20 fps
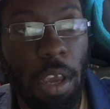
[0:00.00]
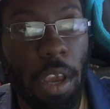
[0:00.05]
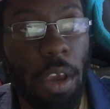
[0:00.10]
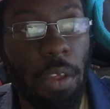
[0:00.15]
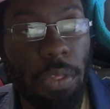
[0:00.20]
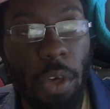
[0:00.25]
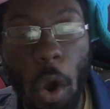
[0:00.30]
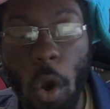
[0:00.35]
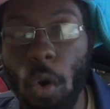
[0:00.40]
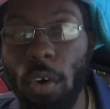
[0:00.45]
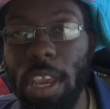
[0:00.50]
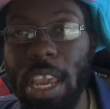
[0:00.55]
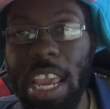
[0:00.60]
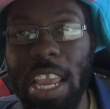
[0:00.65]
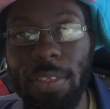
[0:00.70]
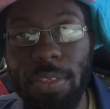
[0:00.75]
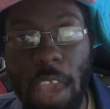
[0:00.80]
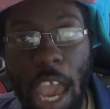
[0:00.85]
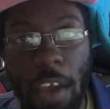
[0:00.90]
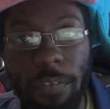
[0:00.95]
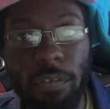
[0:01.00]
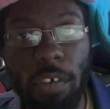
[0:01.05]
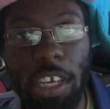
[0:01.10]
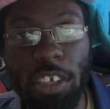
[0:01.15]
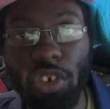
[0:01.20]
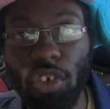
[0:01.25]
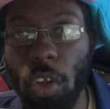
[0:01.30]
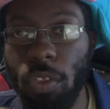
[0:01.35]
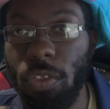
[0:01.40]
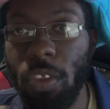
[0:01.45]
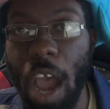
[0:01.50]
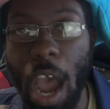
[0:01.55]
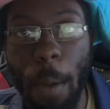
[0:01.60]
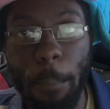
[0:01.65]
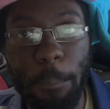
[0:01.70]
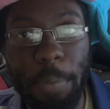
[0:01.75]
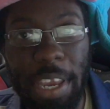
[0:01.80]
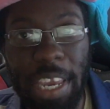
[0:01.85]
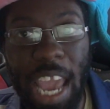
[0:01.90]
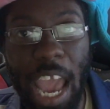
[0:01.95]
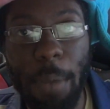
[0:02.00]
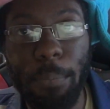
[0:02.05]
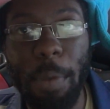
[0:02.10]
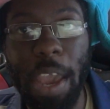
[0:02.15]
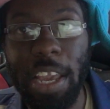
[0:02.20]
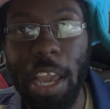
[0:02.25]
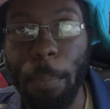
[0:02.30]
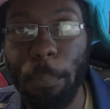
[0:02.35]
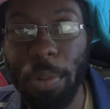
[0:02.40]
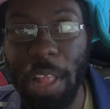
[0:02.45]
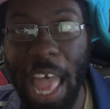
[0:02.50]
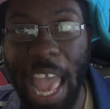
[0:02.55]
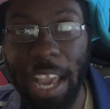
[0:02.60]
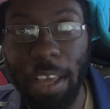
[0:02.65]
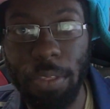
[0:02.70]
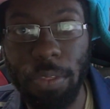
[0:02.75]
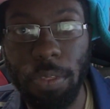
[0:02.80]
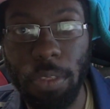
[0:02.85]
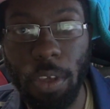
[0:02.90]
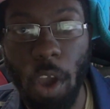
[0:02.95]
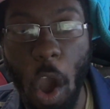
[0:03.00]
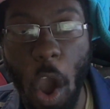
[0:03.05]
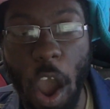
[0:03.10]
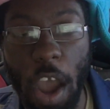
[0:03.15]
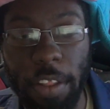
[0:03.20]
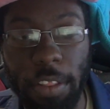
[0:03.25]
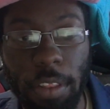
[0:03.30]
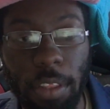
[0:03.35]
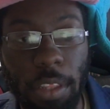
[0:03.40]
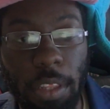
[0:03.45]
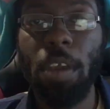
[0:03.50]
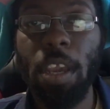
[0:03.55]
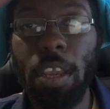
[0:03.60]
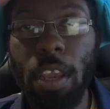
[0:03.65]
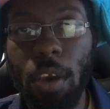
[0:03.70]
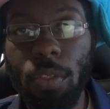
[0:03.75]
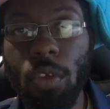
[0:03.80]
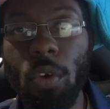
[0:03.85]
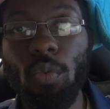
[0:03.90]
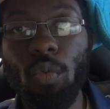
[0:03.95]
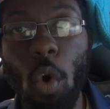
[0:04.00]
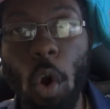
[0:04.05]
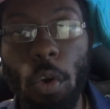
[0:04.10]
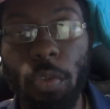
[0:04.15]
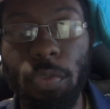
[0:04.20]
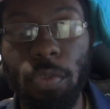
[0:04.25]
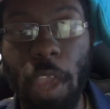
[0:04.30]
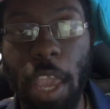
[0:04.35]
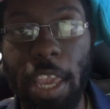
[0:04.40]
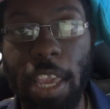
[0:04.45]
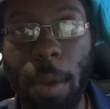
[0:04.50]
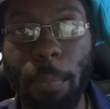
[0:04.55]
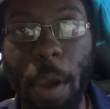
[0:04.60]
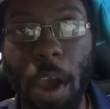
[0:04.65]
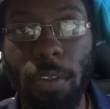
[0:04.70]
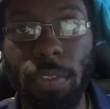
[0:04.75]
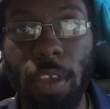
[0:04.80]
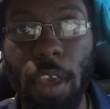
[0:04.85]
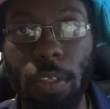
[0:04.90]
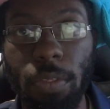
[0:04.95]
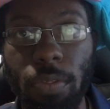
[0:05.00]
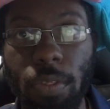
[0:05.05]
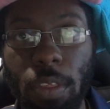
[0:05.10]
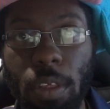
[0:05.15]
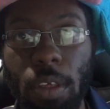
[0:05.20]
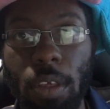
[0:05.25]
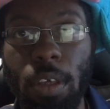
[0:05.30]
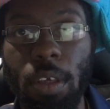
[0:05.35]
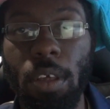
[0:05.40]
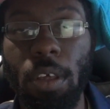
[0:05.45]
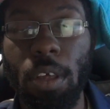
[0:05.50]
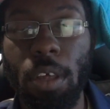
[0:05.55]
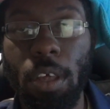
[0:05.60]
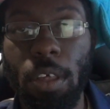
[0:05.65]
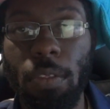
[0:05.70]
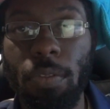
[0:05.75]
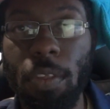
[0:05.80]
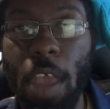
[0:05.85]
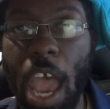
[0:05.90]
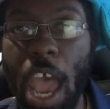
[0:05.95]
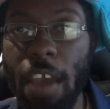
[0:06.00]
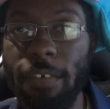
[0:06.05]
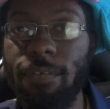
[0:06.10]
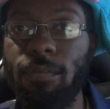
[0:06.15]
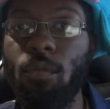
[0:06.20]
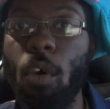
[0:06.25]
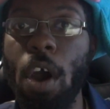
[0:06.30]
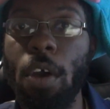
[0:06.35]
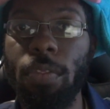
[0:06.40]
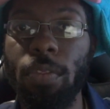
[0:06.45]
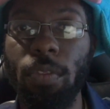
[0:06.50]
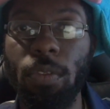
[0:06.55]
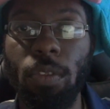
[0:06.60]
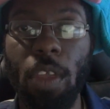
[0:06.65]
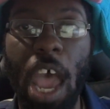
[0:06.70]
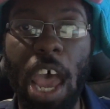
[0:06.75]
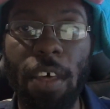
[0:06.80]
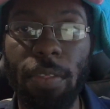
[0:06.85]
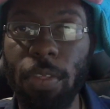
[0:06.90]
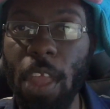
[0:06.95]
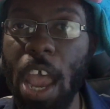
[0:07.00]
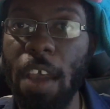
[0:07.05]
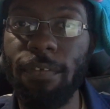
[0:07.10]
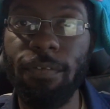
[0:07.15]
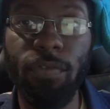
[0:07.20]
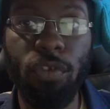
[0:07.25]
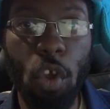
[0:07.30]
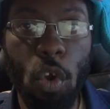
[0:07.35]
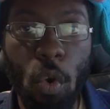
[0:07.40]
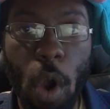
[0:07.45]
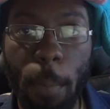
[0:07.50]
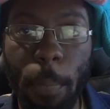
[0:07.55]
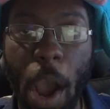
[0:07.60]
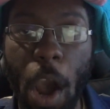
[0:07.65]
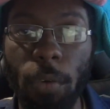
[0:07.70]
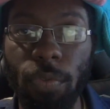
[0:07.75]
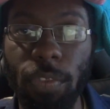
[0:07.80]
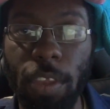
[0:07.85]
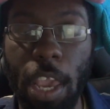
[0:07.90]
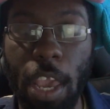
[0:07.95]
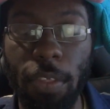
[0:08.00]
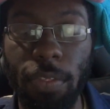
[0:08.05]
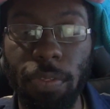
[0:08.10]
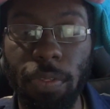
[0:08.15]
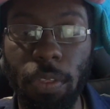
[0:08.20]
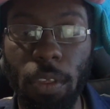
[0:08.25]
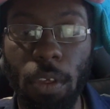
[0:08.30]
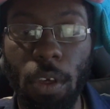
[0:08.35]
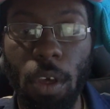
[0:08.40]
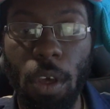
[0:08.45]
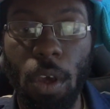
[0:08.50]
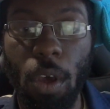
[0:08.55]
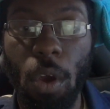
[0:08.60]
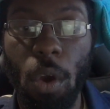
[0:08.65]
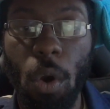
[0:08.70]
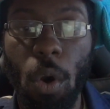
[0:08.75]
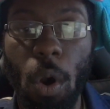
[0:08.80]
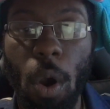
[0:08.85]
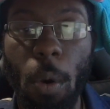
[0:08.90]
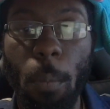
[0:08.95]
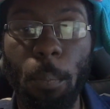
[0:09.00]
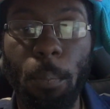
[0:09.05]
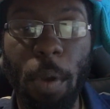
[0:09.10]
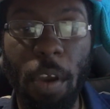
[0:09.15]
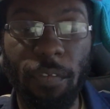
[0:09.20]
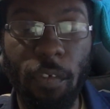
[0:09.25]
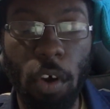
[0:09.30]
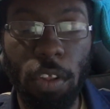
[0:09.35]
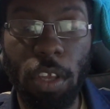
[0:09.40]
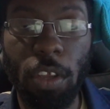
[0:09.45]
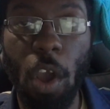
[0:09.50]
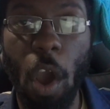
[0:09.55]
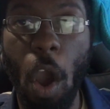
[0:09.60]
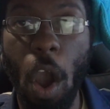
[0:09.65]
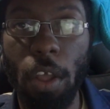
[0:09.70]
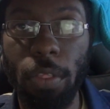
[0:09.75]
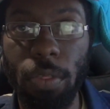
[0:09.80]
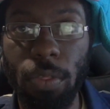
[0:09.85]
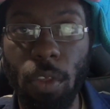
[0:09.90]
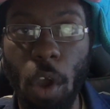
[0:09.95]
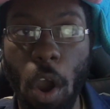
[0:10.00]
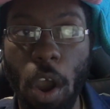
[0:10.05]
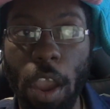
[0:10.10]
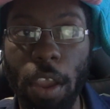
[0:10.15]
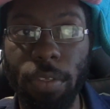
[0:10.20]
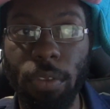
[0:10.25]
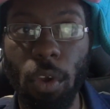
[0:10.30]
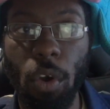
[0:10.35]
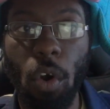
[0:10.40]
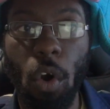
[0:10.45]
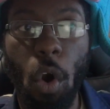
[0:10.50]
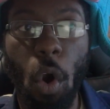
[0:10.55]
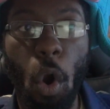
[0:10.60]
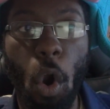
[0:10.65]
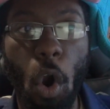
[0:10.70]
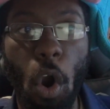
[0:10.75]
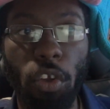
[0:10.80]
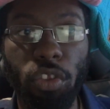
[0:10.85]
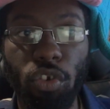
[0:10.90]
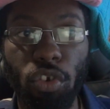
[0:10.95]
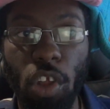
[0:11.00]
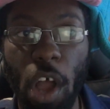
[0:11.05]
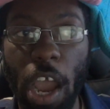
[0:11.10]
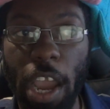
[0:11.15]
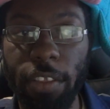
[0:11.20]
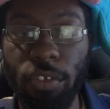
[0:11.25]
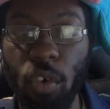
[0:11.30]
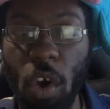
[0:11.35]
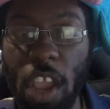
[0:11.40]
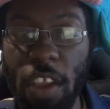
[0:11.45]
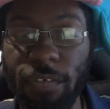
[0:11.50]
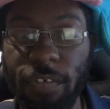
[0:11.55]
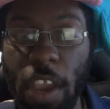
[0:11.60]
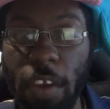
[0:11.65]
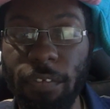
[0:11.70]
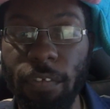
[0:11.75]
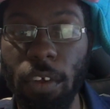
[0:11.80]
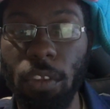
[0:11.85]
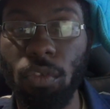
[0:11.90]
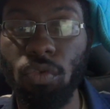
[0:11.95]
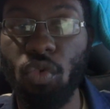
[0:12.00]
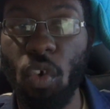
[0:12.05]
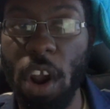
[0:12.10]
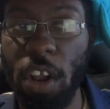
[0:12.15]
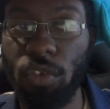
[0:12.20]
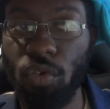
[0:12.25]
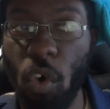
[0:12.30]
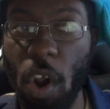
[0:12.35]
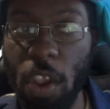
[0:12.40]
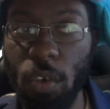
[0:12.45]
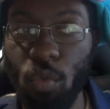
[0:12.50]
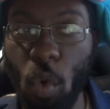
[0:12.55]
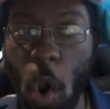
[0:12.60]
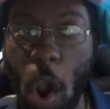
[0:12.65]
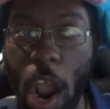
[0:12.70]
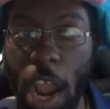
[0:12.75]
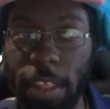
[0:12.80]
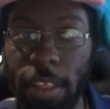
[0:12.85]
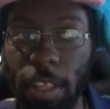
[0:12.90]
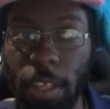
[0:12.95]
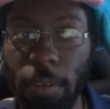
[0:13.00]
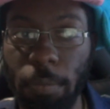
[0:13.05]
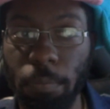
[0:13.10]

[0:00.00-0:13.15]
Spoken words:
So he definitely should not be at MegaPlex Con. And here's the worst thing about this. Staff knew about this before the con started on July 25th, 2021.